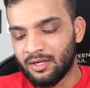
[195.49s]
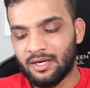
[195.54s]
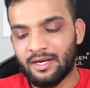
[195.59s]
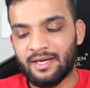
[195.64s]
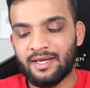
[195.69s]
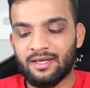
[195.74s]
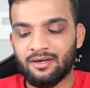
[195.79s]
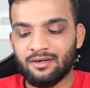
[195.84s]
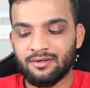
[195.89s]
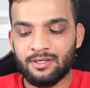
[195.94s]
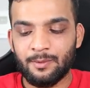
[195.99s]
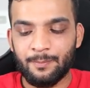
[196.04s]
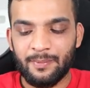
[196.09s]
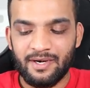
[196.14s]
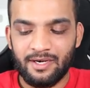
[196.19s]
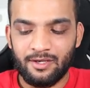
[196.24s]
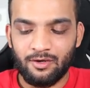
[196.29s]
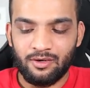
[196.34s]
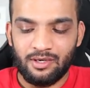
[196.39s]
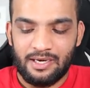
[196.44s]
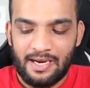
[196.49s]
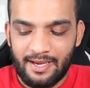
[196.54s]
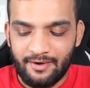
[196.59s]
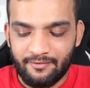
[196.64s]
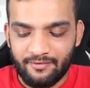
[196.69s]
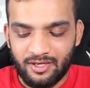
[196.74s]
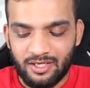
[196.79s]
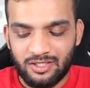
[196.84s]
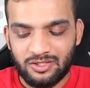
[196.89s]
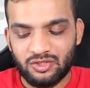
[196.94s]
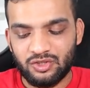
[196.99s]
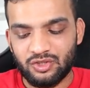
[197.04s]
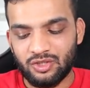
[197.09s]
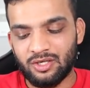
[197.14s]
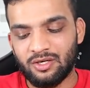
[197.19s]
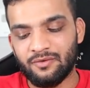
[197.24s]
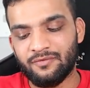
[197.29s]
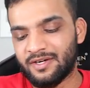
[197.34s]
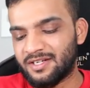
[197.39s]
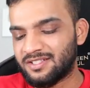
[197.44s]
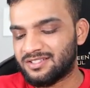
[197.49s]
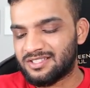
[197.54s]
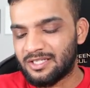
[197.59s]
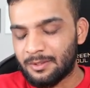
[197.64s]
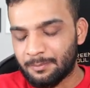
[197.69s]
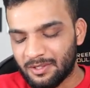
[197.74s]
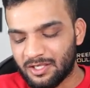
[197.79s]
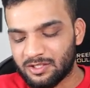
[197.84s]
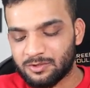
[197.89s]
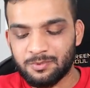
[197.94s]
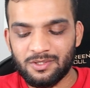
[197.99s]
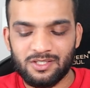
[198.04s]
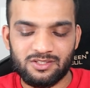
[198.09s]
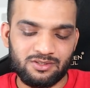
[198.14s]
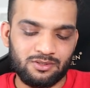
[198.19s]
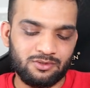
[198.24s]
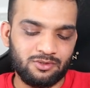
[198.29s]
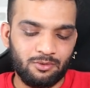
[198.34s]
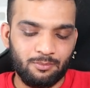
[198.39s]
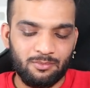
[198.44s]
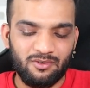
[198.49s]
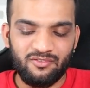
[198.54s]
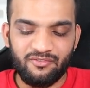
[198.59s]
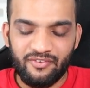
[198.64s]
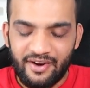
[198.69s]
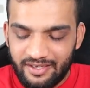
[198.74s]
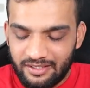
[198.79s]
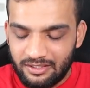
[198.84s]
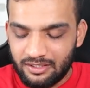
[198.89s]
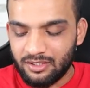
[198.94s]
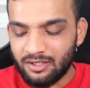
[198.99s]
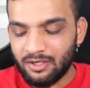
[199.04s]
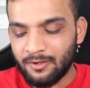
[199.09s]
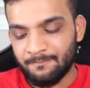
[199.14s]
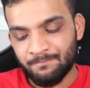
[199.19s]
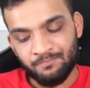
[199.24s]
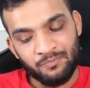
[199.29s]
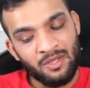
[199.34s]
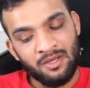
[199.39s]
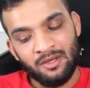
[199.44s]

Again, depending on language, if it is C++, this will be vector.